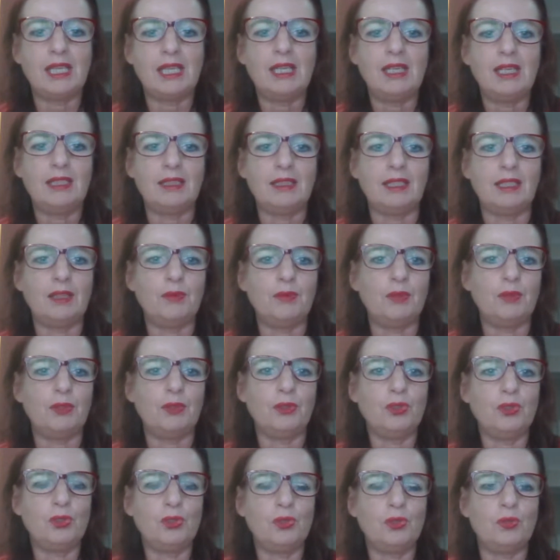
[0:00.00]
that I
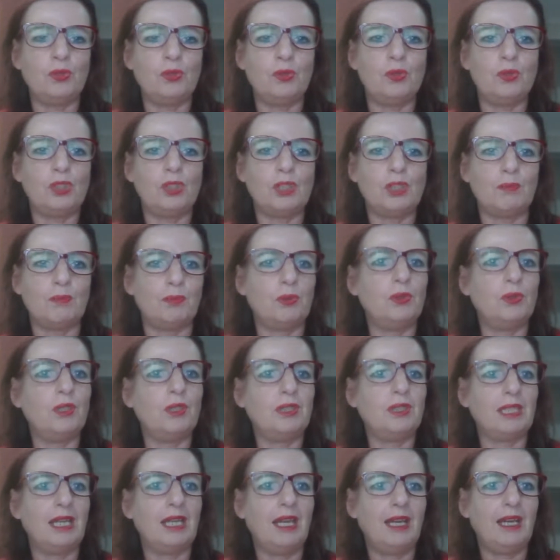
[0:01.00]
want to
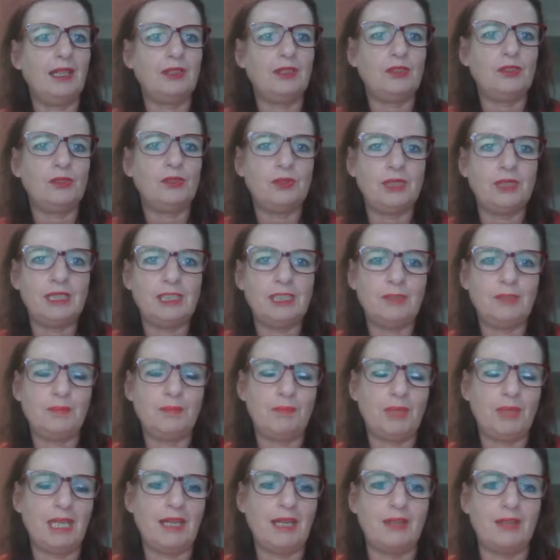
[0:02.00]
support 100
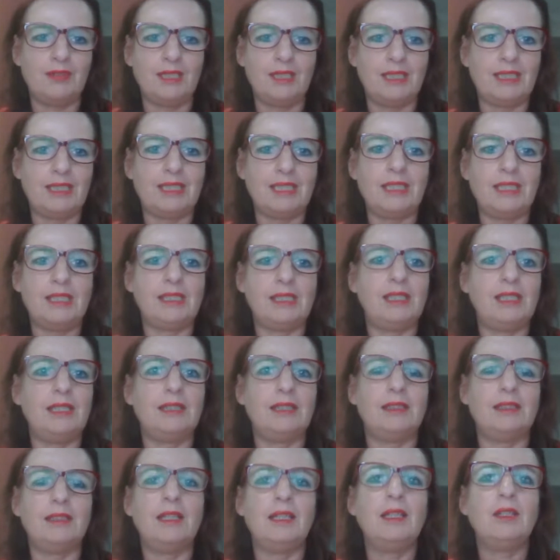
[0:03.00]
parents
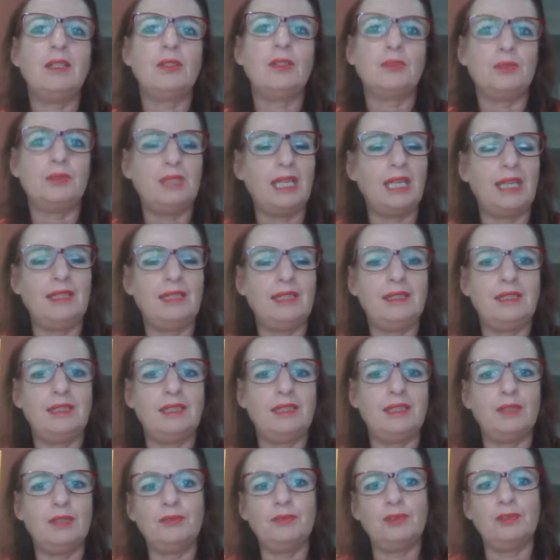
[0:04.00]
in
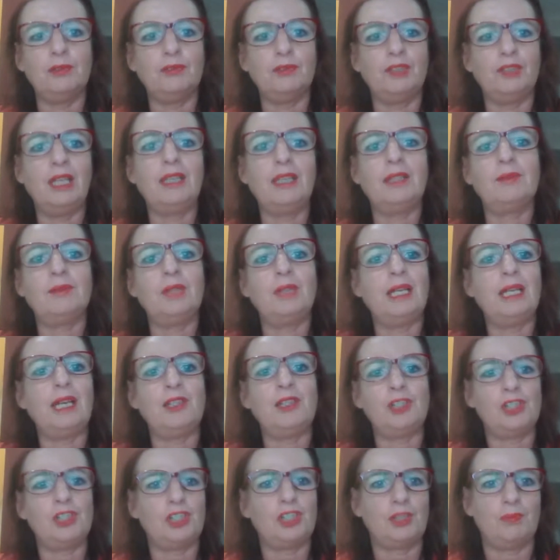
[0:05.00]
creating a fulfilling
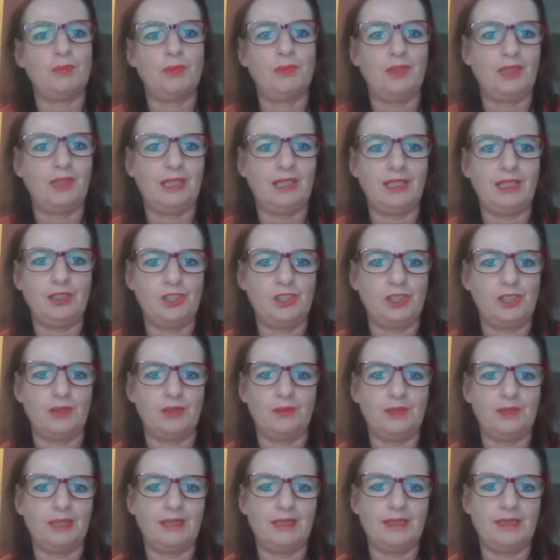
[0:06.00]
relationship with their
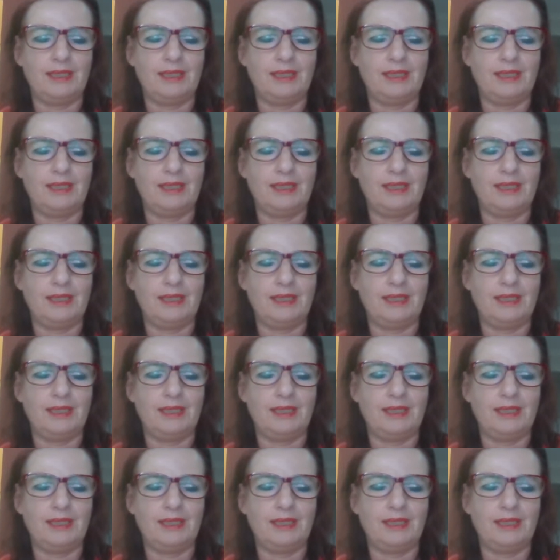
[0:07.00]
children.